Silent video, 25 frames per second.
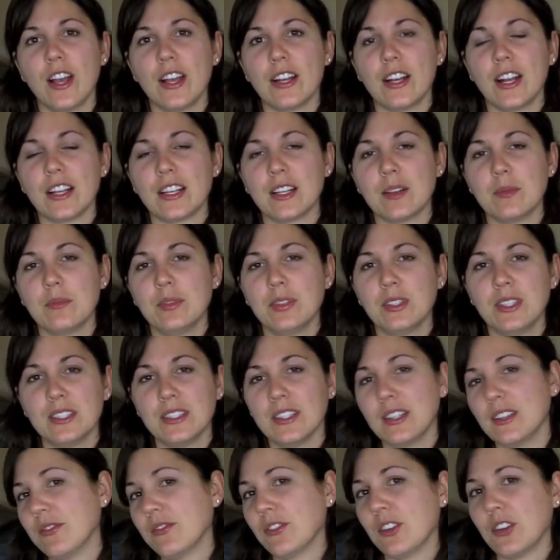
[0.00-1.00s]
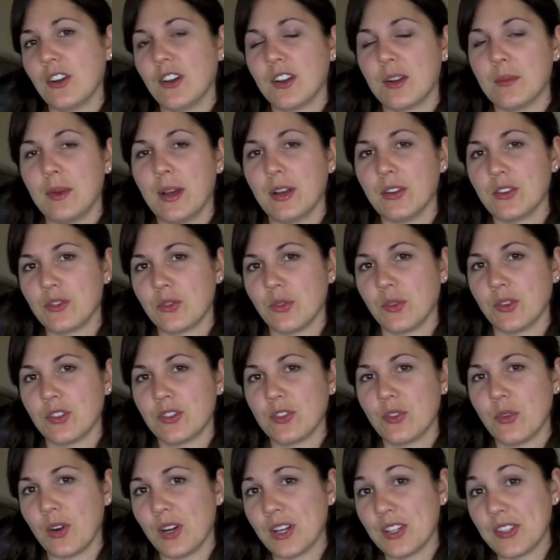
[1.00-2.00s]
and I completely forgot about short
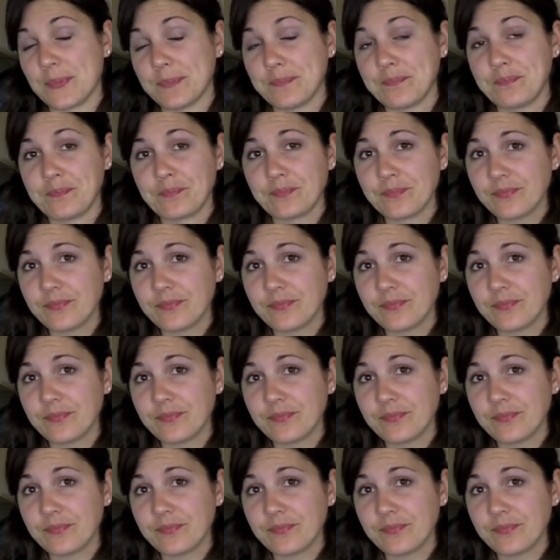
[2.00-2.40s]
stories.